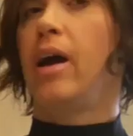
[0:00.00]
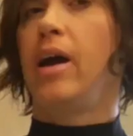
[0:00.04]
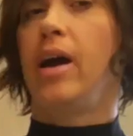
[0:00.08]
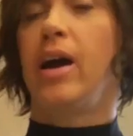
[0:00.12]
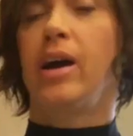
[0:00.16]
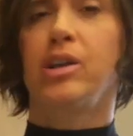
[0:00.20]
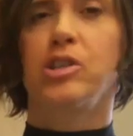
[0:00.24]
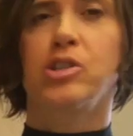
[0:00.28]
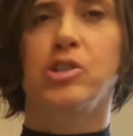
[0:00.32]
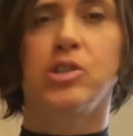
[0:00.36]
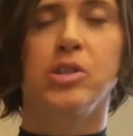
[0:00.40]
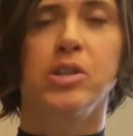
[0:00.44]
I
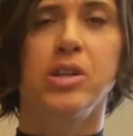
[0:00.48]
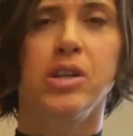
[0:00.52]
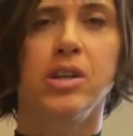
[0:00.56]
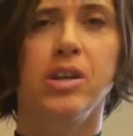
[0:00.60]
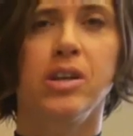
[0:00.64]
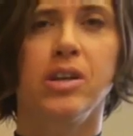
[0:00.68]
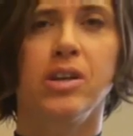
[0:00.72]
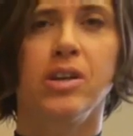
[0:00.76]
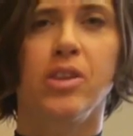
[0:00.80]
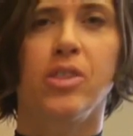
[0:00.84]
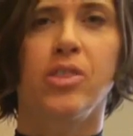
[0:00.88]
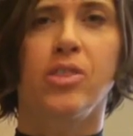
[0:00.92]

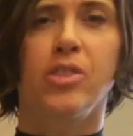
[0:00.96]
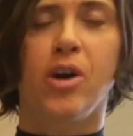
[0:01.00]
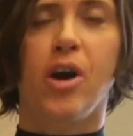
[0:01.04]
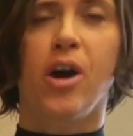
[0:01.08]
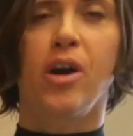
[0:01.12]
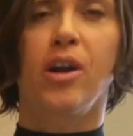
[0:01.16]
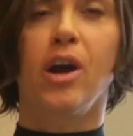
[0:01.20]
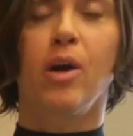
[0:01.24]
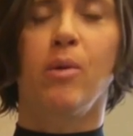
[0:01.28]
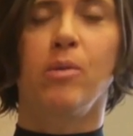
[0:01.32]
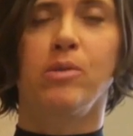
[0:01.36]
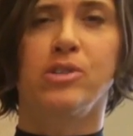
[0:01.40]
actually
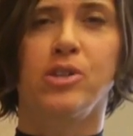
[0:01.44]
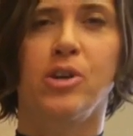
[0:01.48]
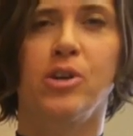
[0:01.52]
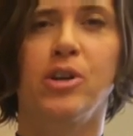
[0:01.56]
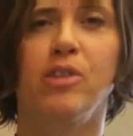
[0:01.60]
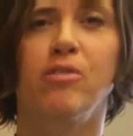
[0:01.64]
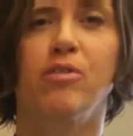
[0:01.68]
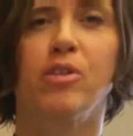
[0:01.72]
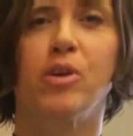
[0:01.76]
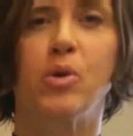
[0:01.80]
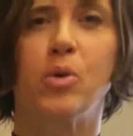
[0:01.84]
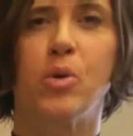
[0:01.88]
thought I was
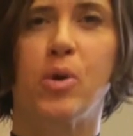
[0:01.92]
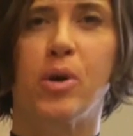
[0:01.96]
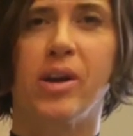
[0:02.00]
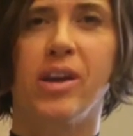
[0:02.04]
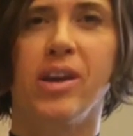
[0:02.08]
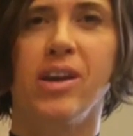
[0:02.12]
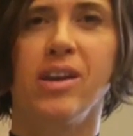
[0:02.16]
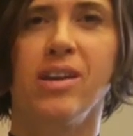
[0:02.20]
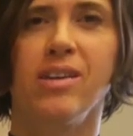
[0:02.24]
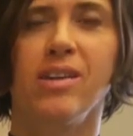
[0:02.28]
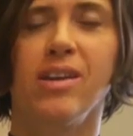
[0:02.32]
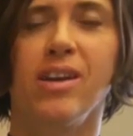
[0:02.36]
already
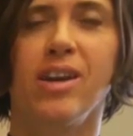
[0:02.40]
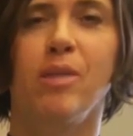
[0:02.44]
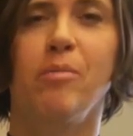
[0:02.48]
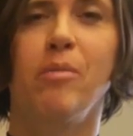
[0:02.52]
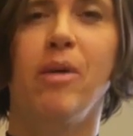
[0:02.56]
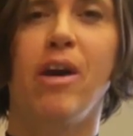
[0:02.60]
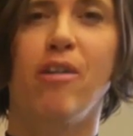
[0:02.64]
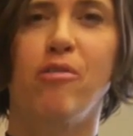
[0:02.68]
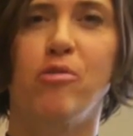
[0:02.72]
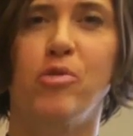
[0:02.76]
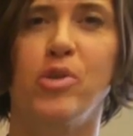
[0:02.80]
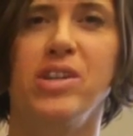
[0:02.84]
recording and
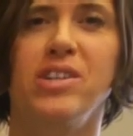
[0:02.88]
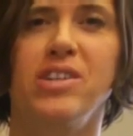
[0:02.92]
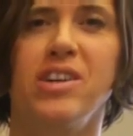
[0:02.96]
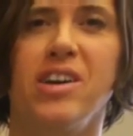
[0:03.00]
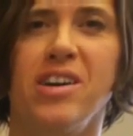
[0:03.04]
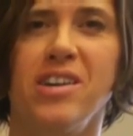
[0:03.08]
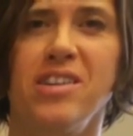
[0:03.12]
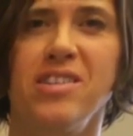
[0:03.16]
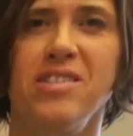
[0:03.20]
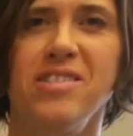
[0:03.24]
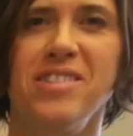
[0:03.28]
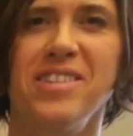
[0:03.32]
I'm halfway
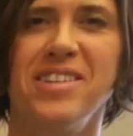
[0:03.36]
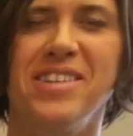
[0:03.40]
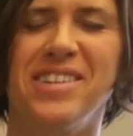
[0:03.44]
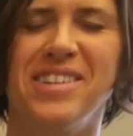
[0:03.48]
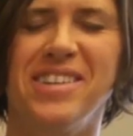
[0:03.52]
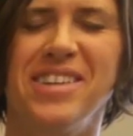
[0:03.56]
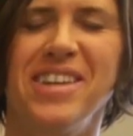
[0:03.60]
done.